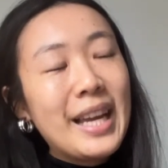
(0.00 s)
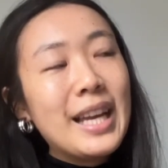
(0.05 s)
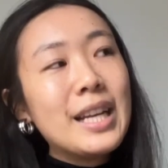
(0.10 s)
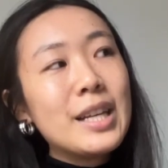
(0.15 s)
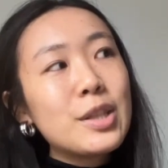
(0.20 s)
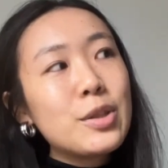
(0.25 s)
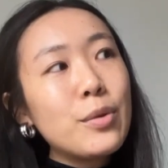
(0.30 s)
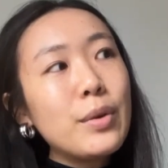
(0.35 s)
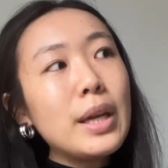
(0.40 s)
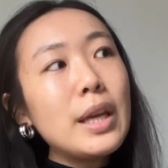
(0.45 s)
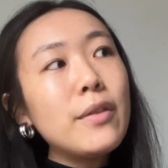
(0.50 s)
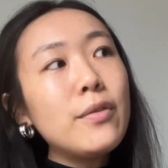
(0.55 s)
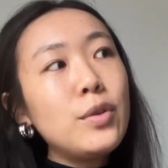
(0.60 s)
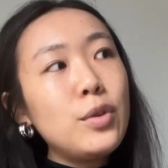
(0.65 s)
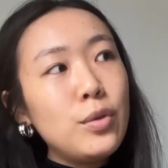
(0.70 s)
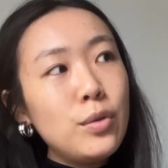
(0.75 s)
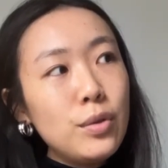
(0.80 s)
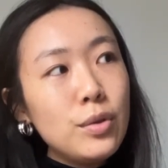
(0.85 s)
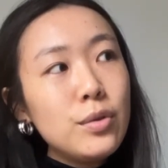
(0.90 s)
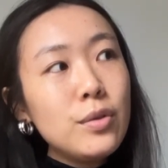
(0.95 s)
So if
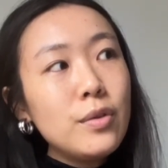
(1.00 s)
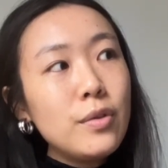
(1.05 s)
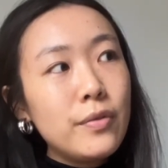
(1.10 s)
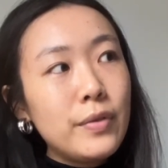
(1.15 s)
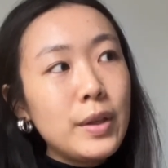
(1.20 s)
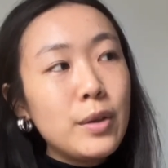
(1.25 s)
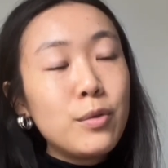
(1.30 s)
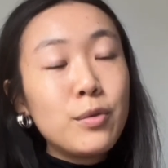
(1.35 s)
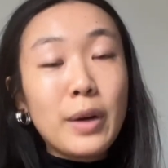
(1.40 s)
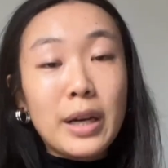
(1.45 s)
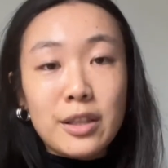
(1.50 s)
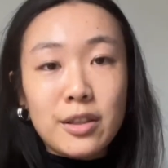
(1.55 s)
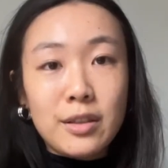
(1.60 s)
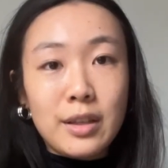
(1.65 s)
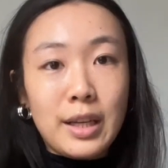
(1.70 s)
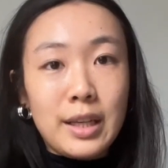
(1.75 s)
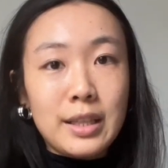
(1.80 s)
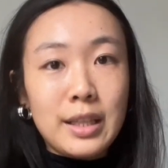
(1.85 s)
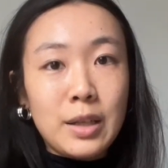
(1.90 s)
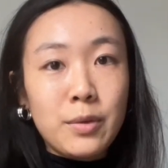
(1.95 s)
you do feel
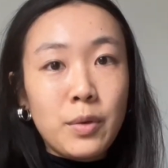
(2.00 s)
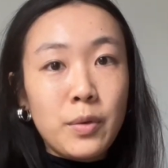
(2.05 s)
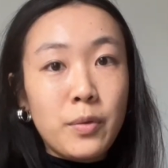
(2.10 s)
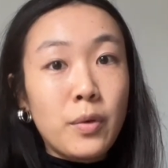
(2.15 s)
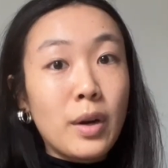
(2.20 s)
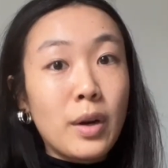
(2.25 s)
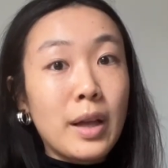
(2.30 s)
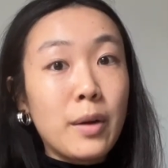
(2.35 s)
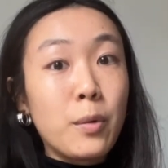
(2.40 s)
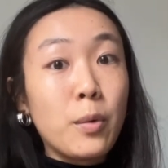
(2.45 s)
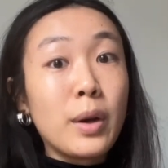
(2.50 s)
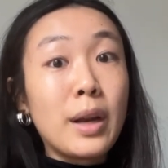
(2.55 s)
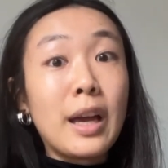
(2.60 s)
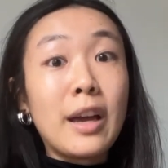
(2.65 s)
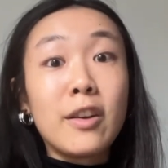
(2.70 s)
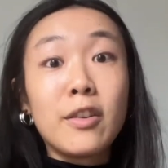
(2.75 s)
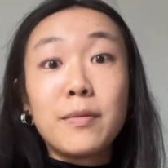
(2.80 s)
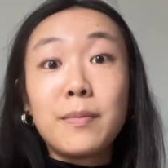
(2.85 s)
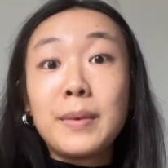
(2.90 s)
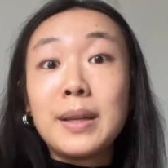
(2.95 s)
resonating with what I
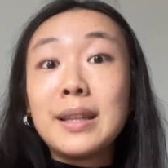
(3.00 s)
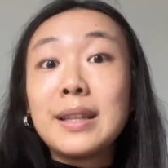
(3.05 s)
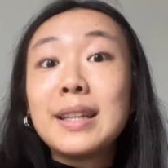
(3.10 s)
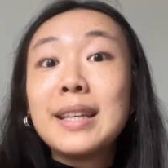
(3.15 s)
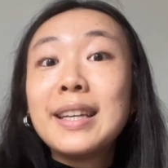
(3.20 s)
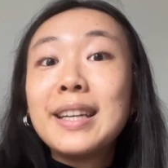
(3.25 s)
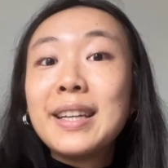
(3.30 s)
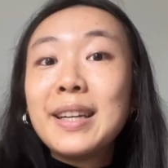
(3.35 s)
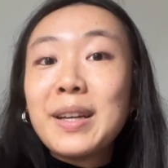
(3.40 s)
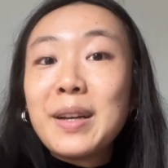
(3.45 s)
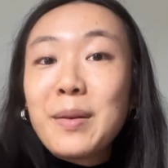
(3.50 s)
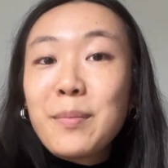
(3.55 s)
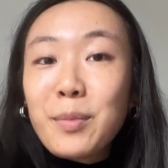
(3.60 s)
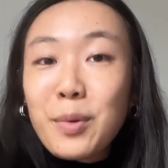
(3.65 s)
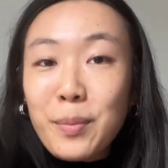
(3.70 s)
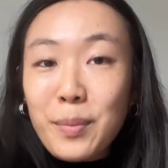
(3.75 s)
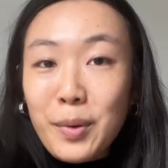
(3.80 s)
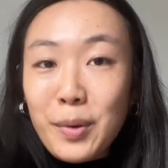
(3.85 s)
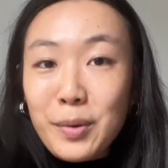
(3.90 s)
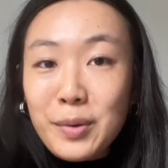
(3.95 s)
have been
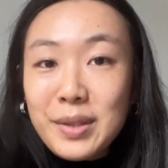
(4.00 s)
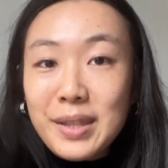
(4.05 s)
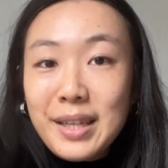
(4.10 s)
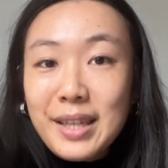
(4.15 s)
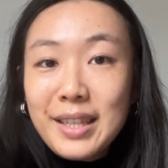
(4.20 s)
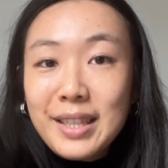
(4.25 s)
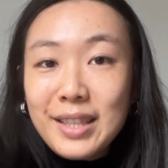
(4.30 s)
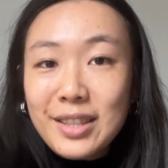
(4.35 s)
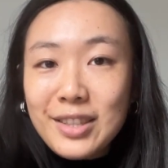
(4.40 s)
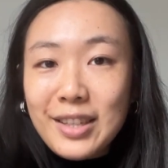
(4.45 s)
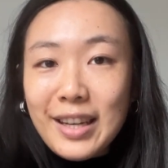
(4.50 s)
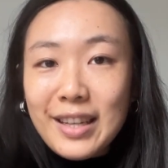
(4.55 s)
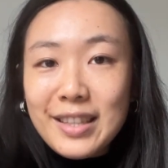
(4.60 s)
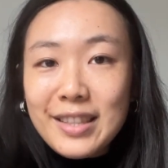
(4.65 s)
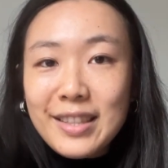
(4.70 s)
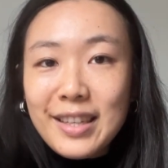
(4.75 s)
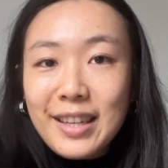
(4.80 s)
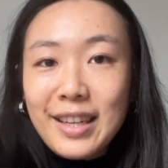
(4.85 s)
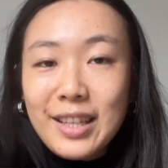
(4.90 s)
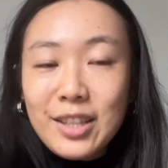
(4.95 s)
proposing,
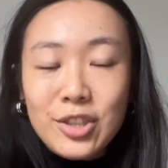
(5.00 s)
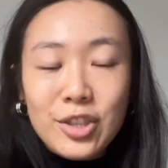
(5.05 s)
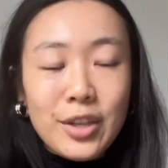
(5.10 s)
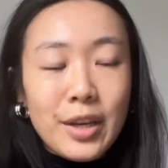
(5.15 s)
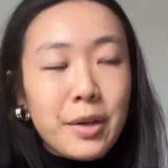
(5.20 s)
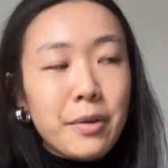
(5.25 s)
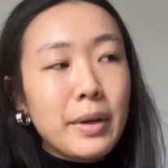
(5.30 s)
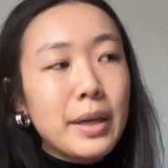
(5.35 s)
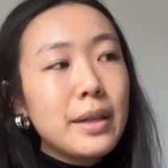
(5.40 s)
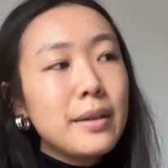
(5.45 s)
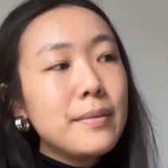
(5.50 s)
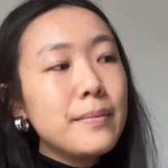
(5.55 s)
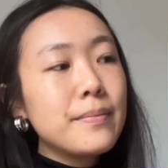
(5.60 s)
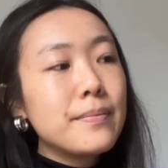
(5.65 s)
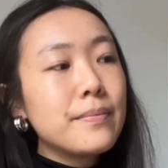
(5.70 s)
suggesting, and sharing,